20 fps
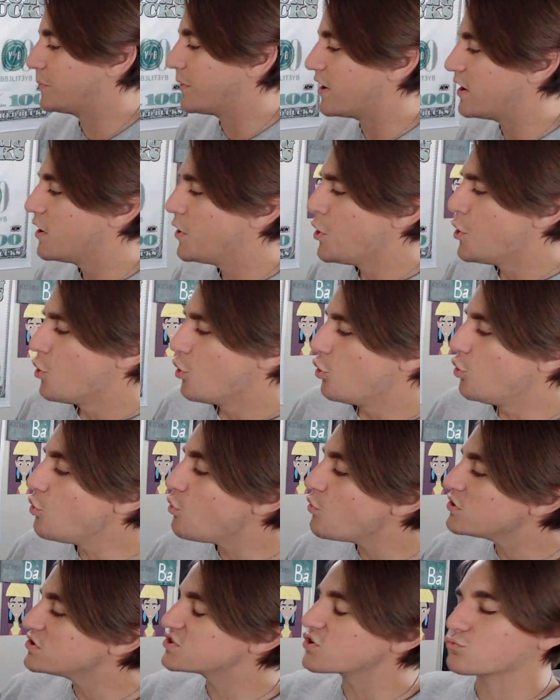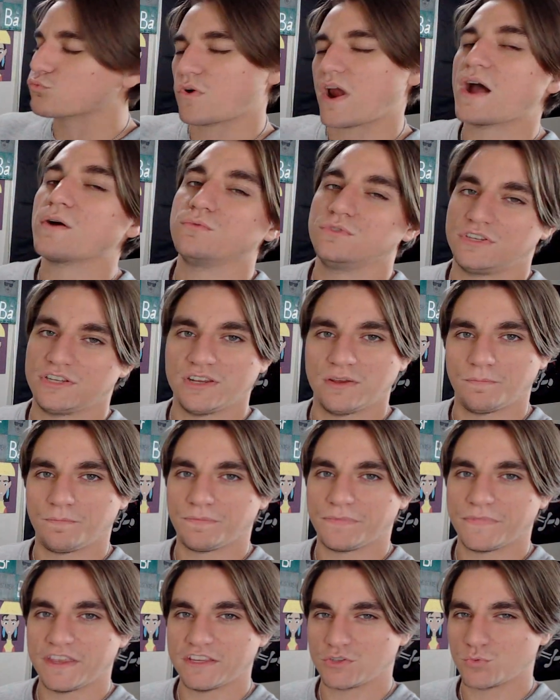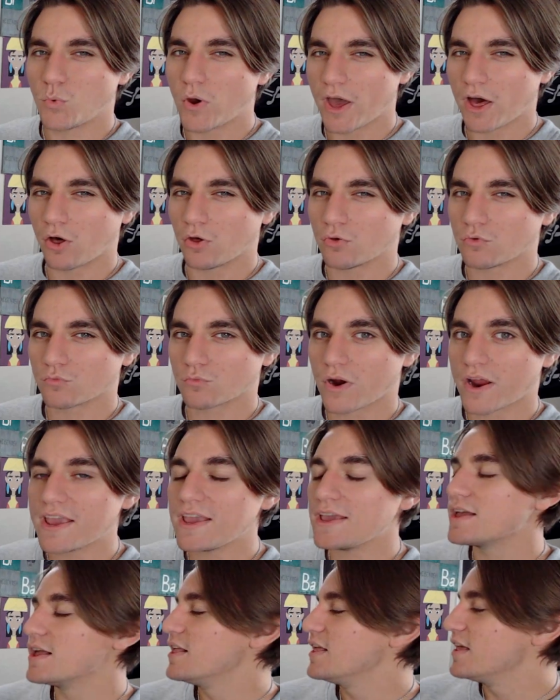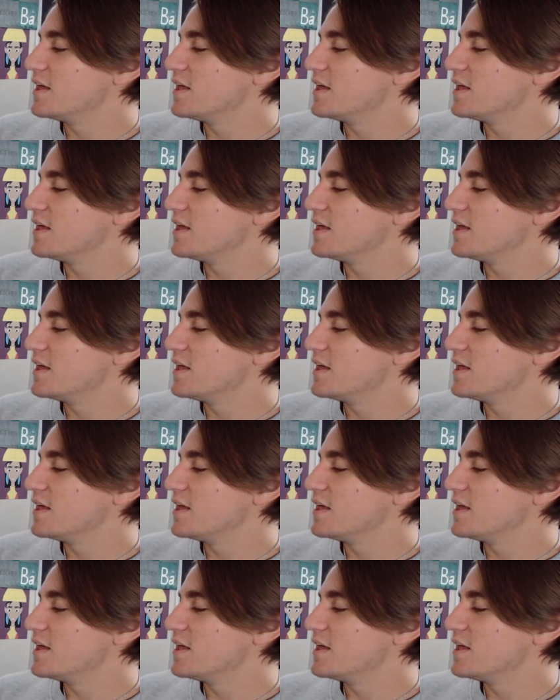But who is around him as well, right?